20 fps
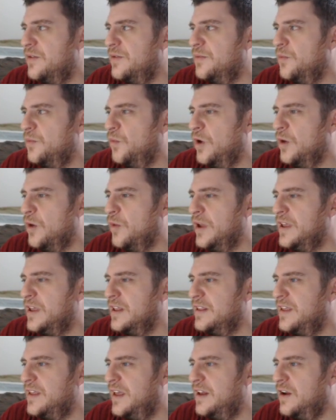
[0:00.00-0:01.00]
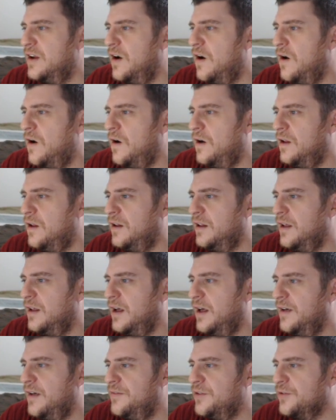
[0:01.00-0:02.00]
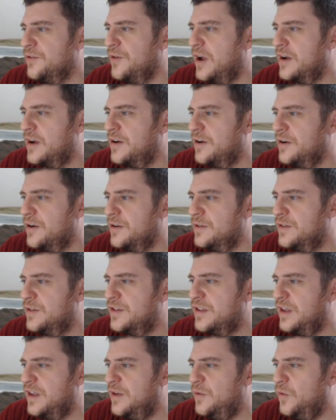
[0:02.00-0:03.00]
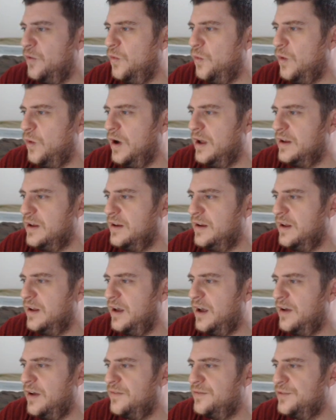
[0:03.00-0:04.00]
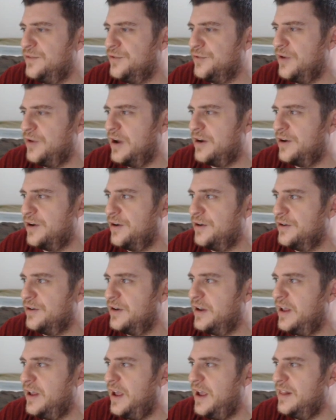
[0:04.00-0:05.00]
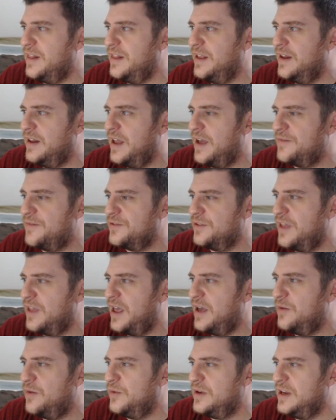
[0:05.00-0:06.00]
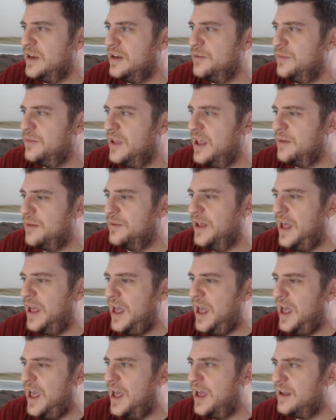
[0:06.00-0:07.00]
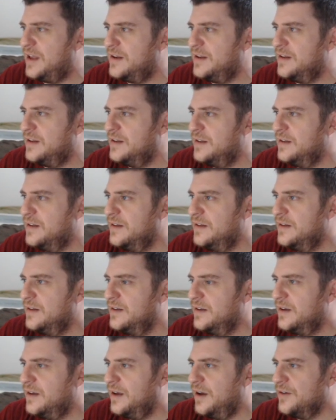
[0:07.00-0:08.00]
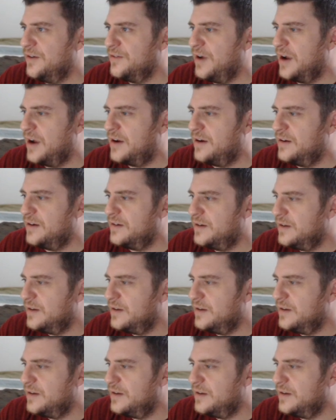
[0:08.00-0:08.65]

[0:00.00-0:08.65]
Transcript: Where we can get all of the records, get one of the record, and then after that, we need to be able to add a record,